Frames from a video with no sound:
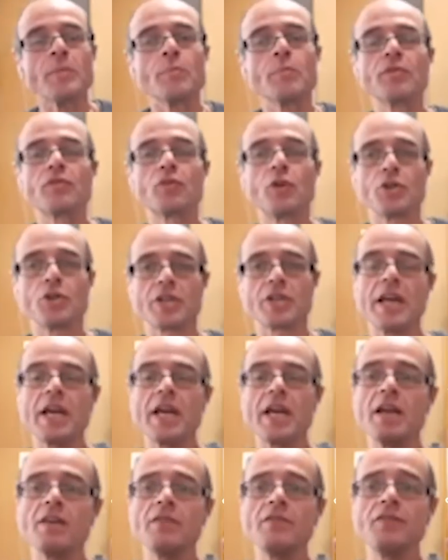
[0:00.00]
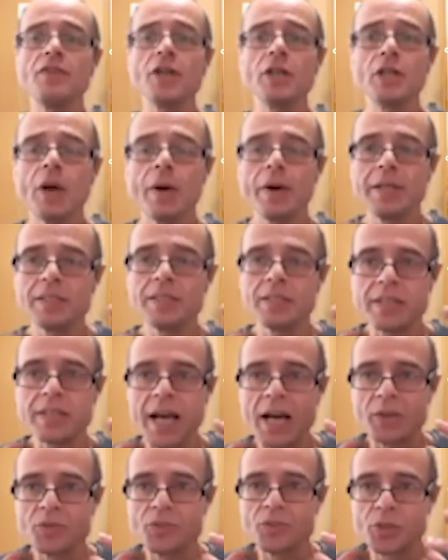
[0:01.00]
But of course, if you're going to
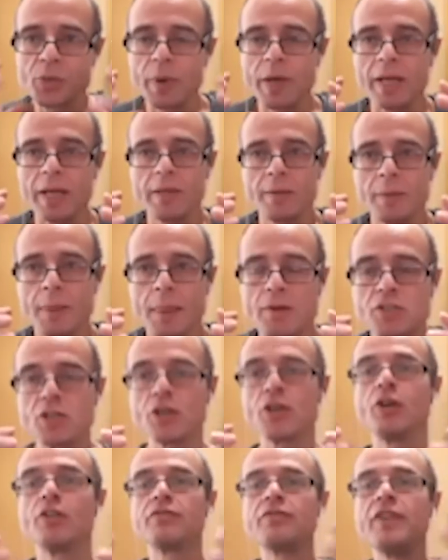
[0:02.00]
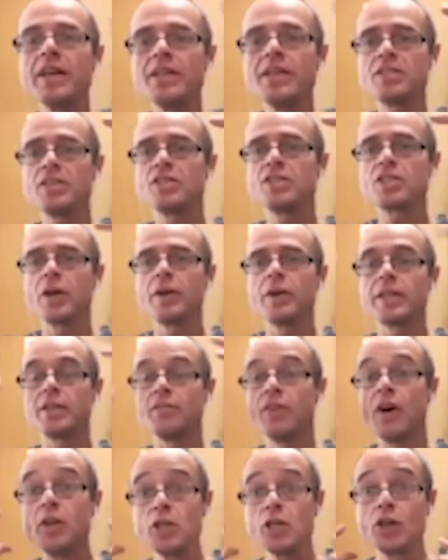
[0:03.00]
downswing, so your face is going to,
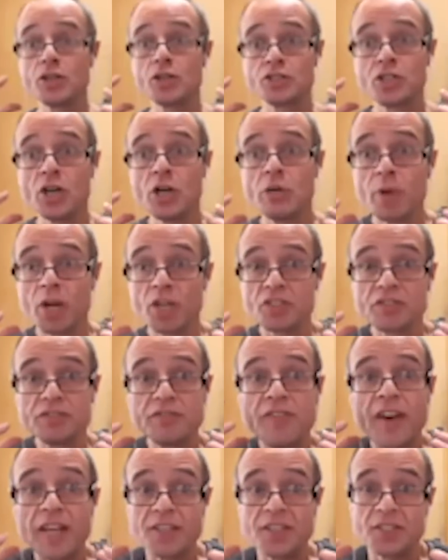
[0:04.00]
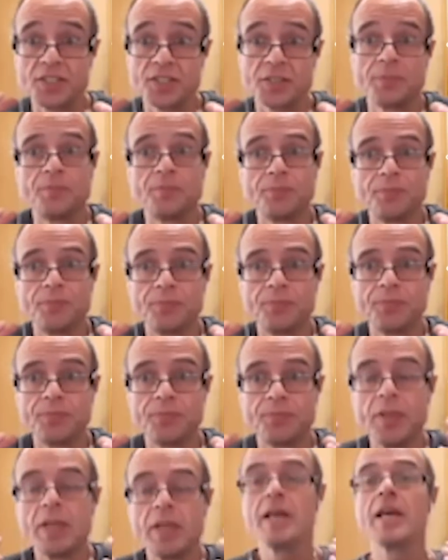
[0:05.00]
you've only got so much face.
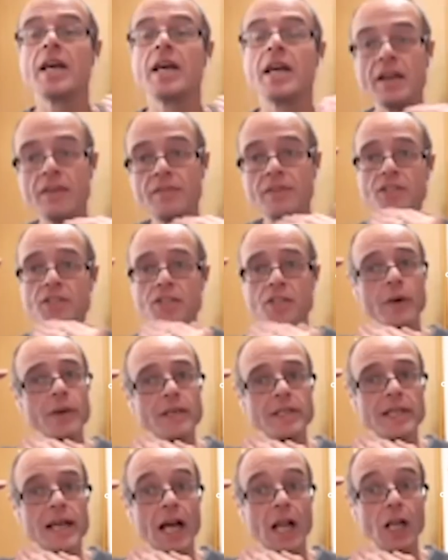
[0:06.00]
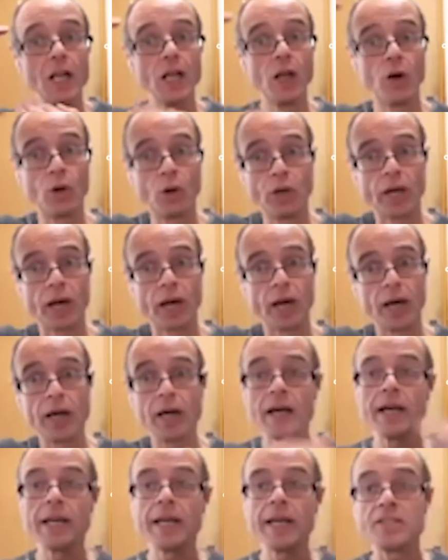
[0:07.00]
Yep. If it's going to get longer,
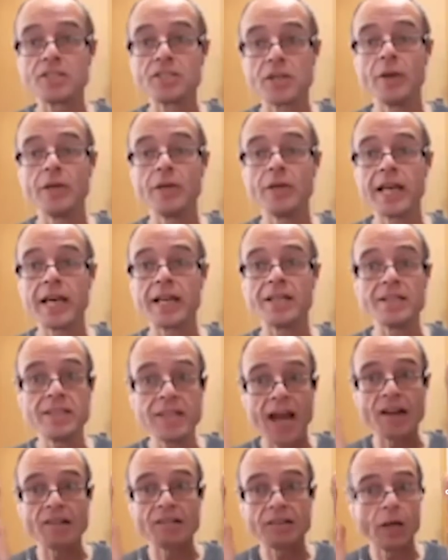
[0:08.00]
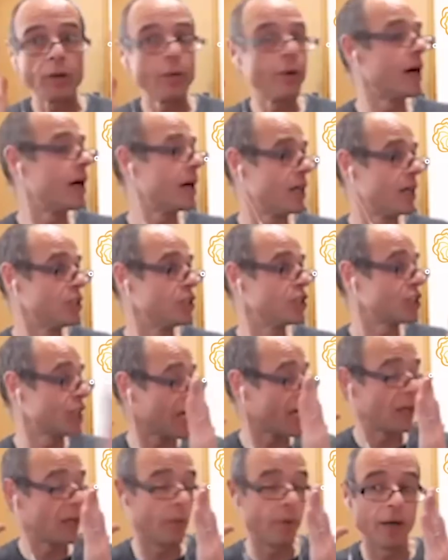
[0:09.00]
it's going to get narrower and
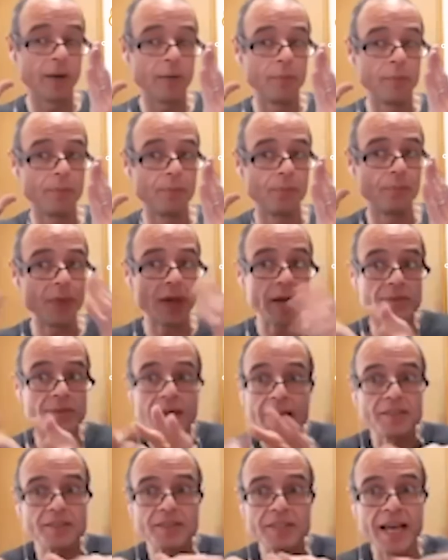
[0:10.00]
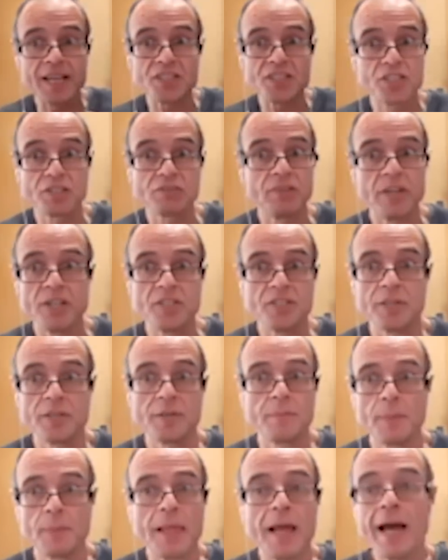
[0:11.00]
shallower. Uh, that, exactly. That's the
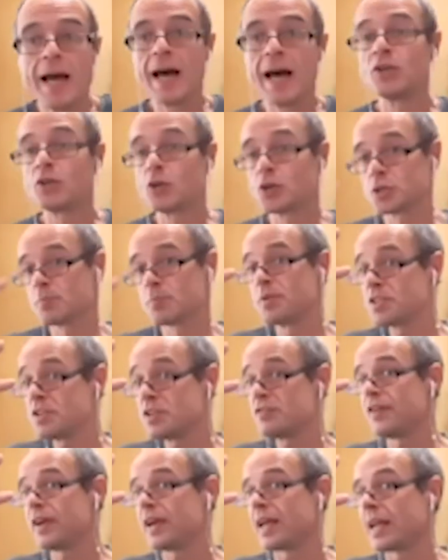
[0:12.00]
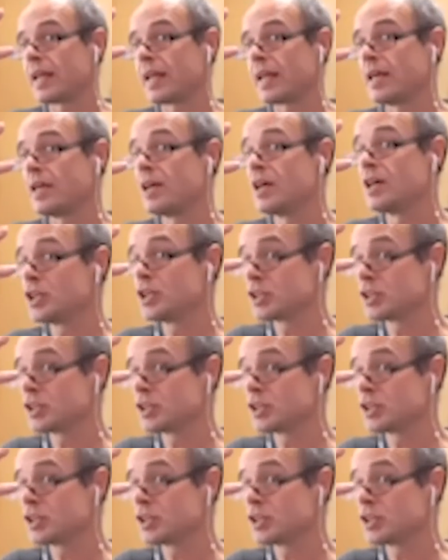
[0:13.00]
reason. And of course, specifically, exactly.